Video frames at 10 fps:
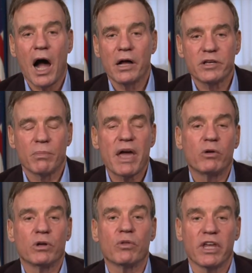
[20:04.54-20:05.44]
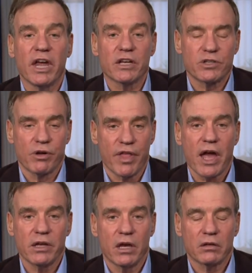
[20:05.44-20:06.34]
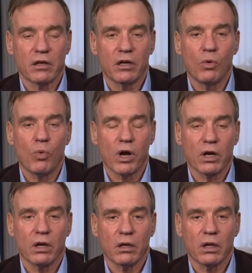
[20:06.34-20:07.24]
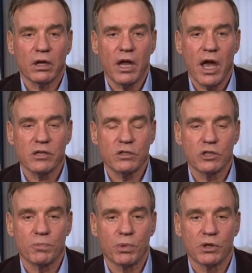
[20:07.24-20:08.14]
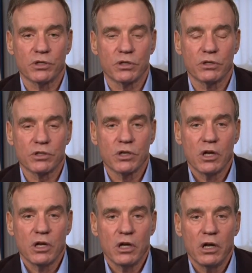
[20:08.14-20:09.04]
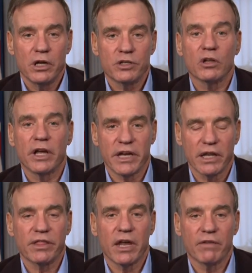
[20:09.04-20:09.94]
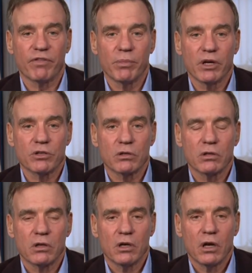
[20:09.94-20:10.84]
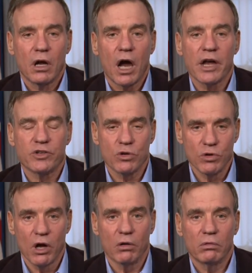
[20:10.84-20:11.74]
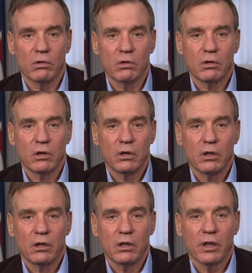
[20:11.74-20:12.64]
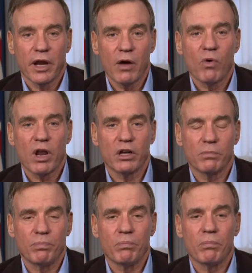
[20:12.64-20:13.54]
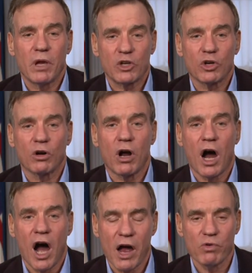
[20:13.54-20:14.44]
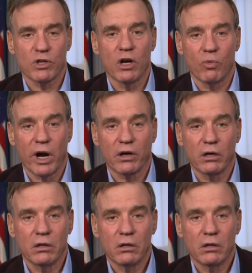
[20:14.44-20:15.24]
Tim, I don't know the answer to that yet. I don't want to cast aspersions until I get that information. I do know that I wanted to make sure I was on record